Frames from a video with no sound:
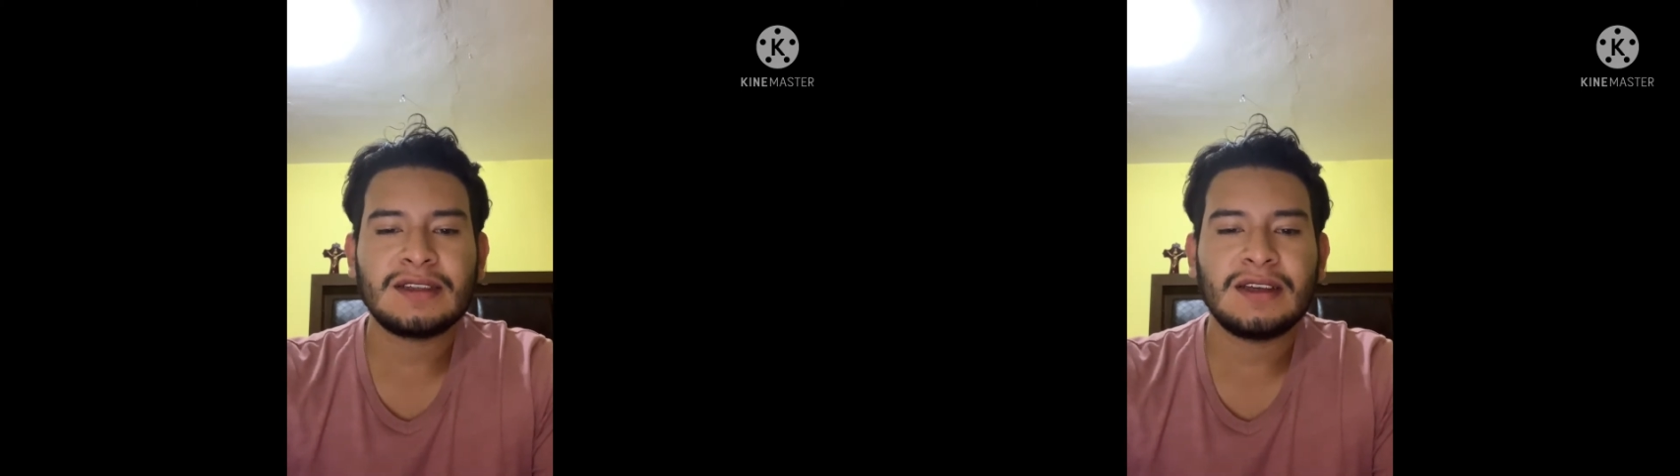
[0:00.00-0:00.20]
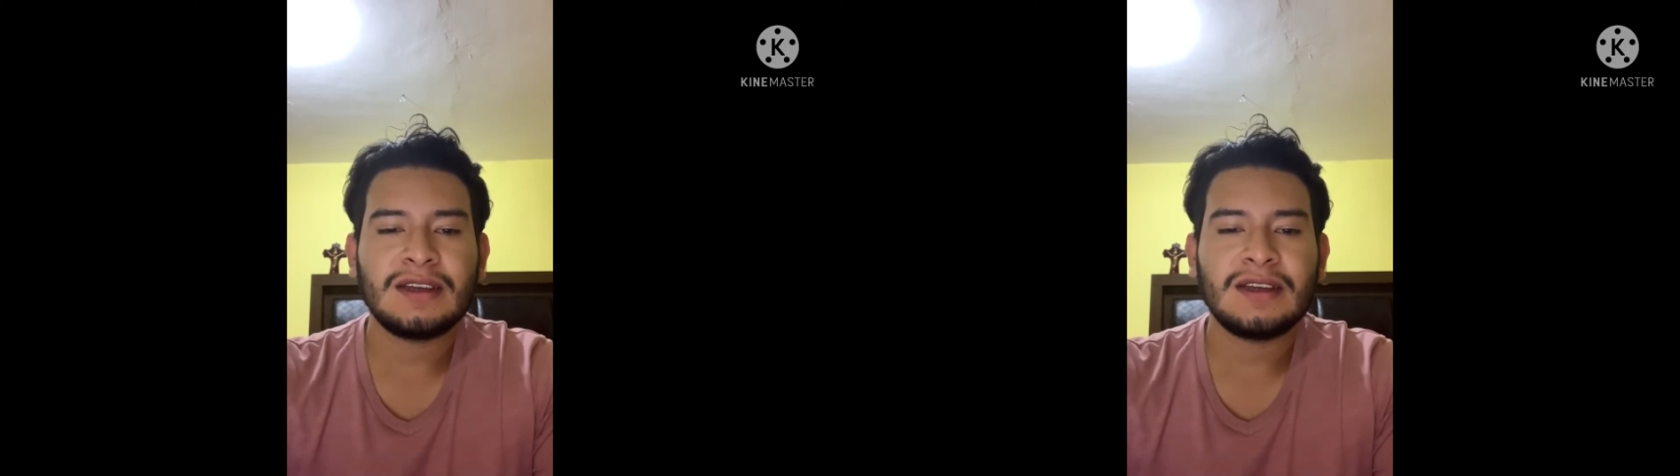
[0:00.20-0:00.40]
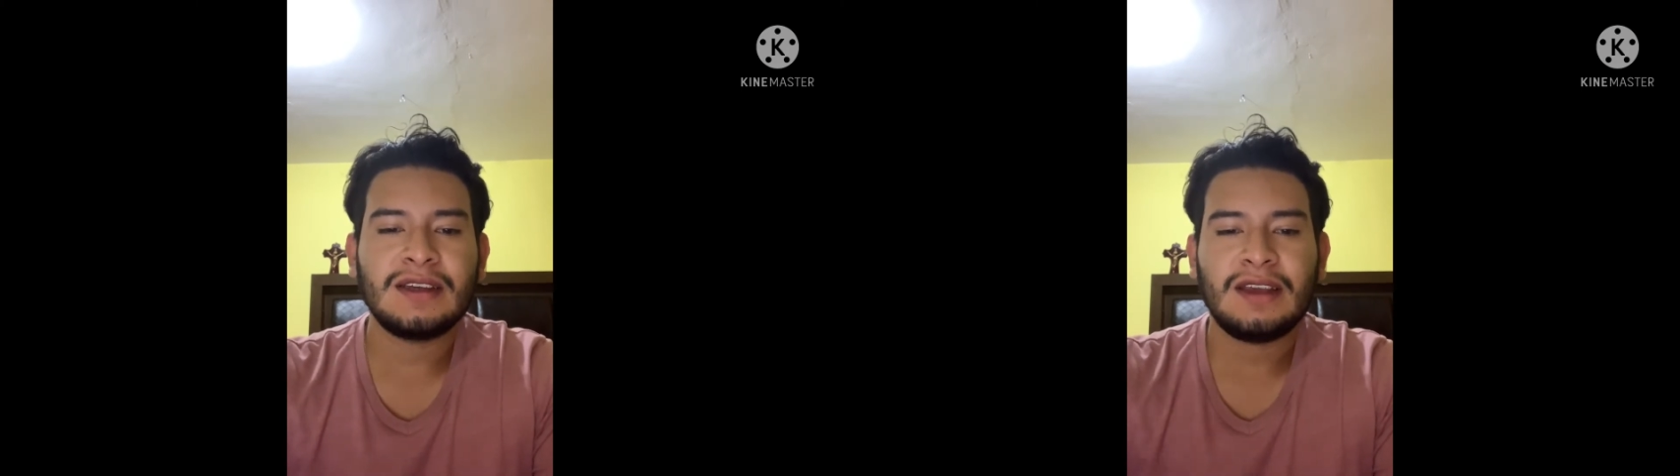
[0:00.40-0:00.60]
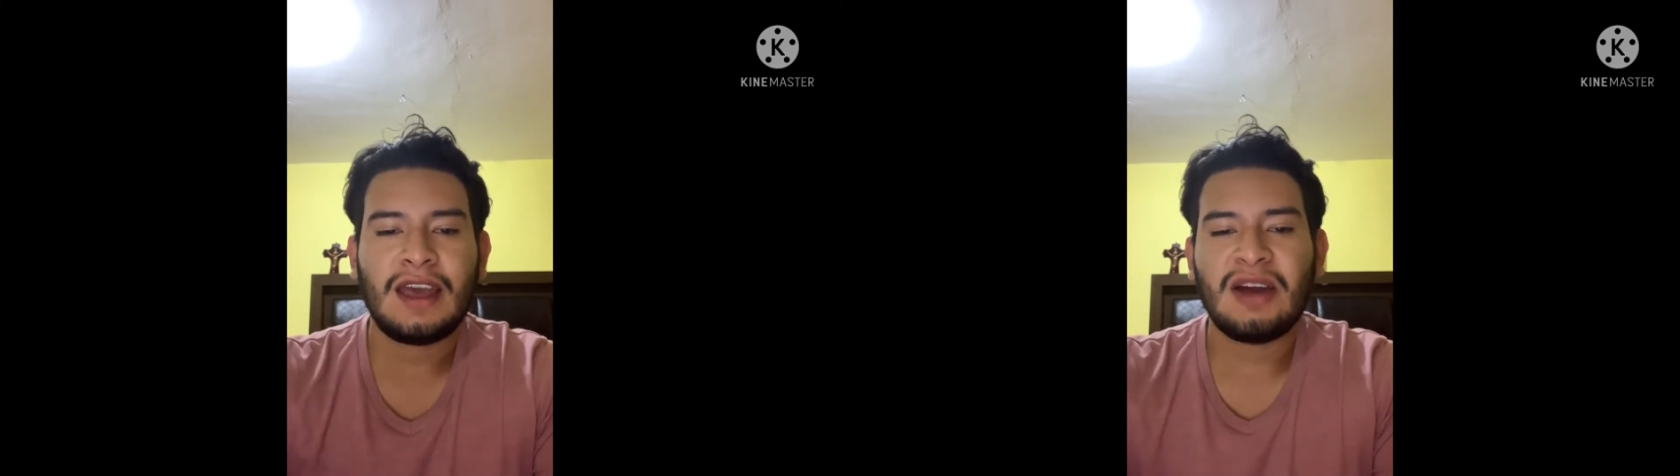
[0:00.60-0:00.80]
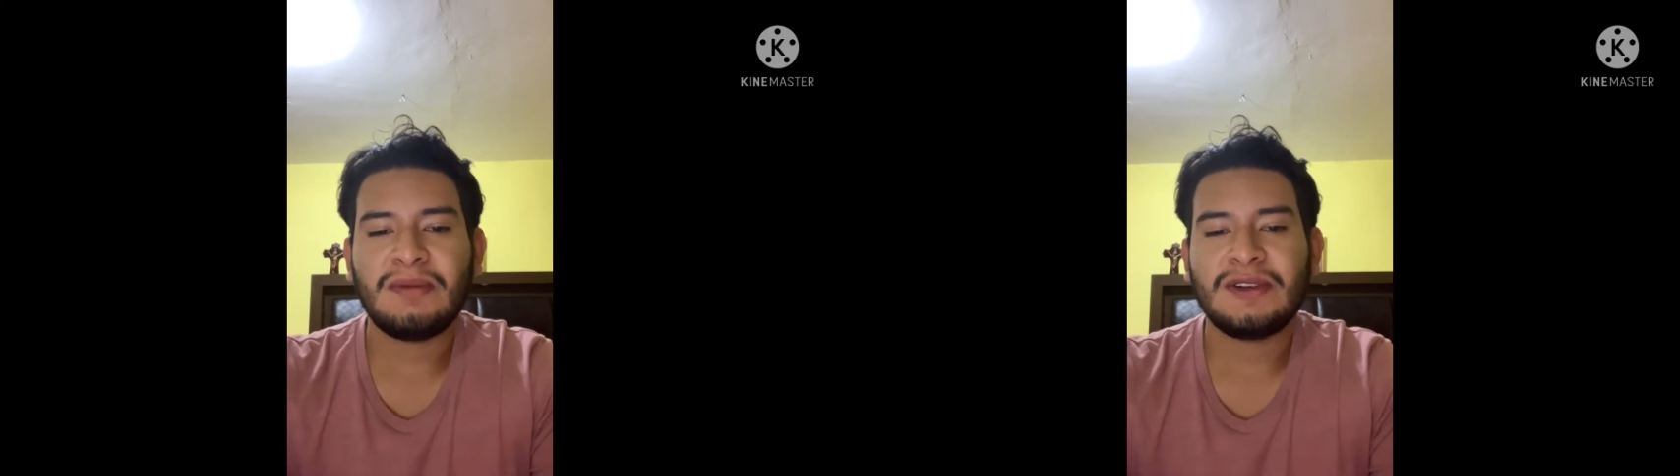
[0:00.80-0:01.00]
like
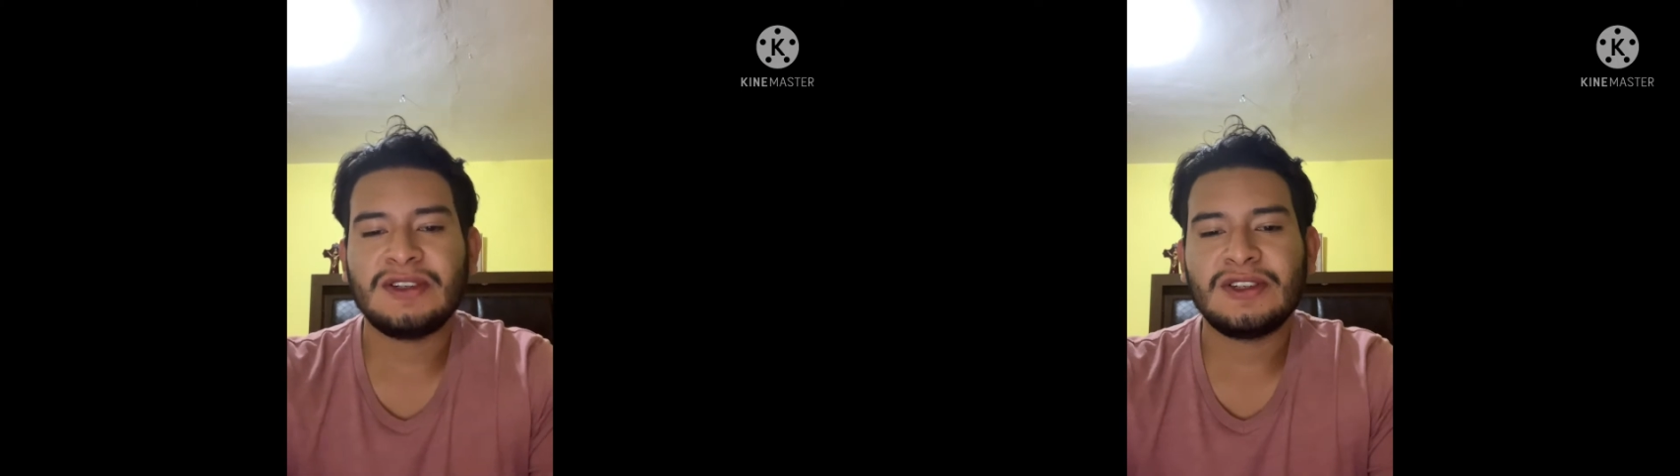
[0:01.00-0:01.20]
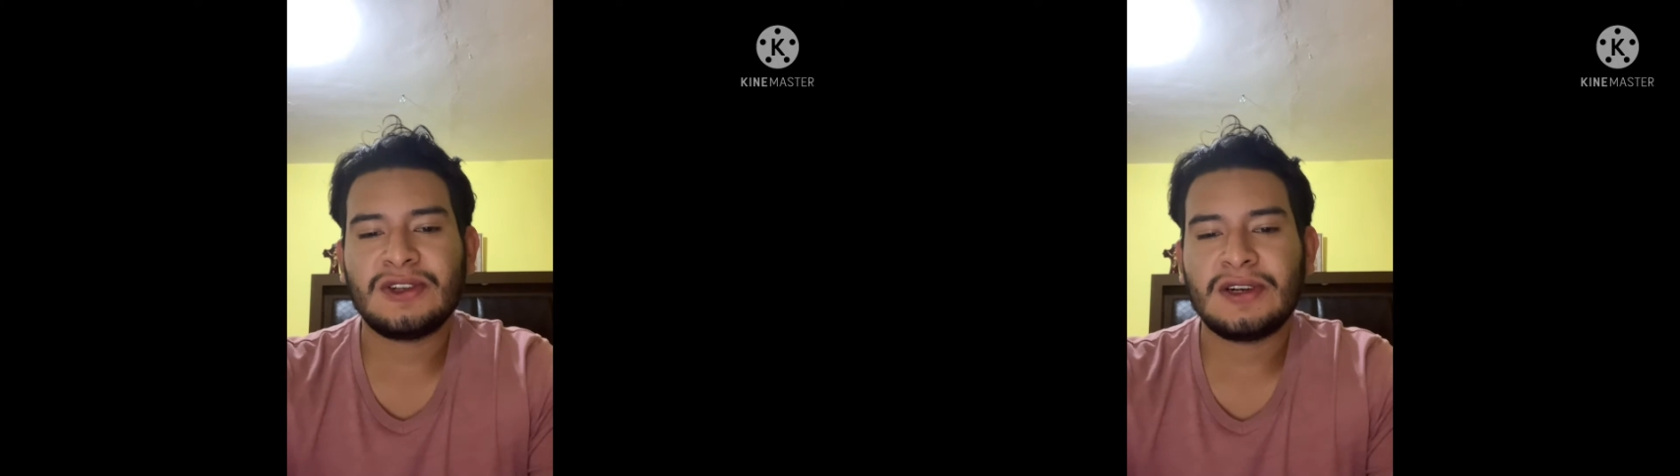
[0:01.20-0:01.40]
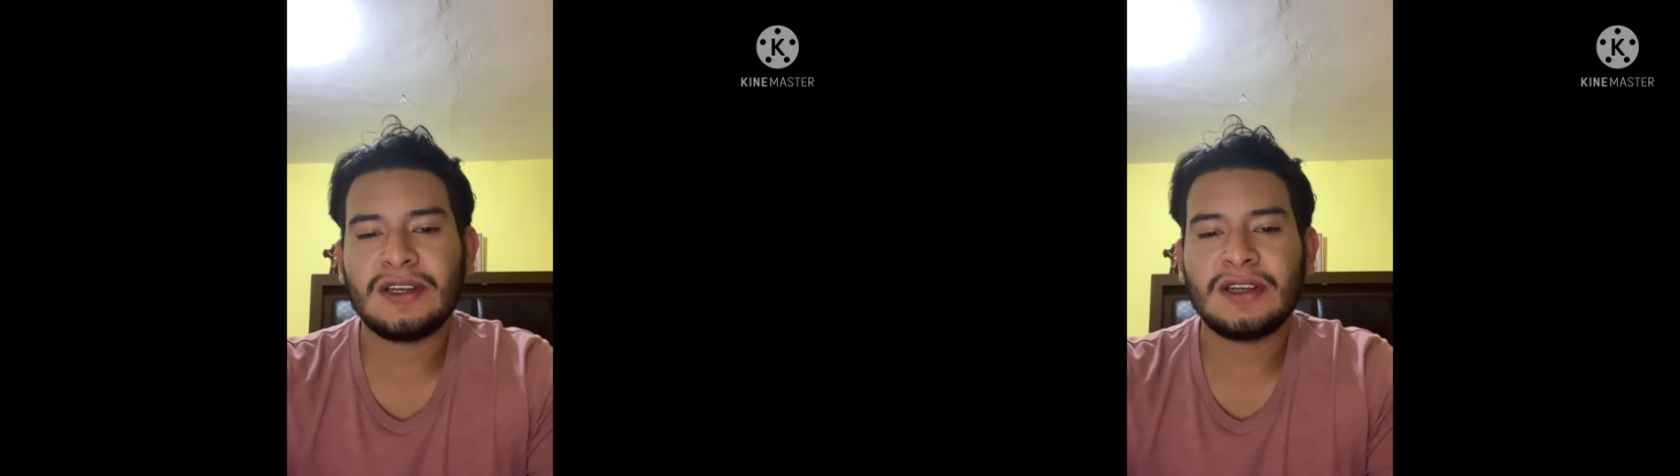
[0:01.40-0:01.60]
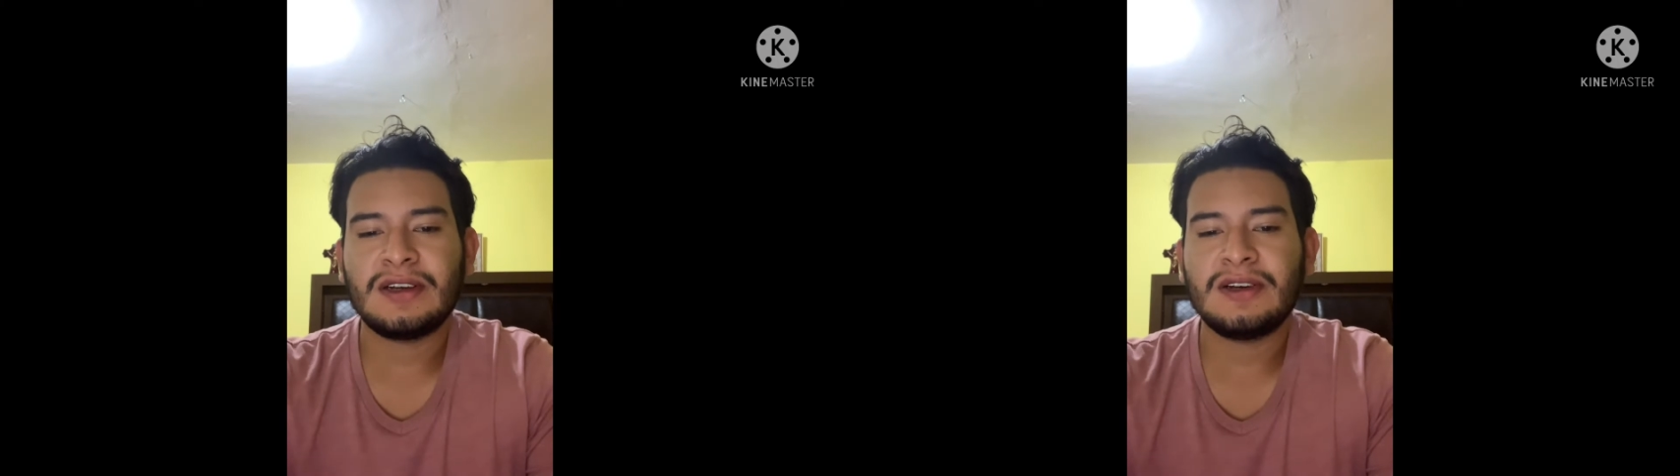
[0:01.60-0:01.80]
administering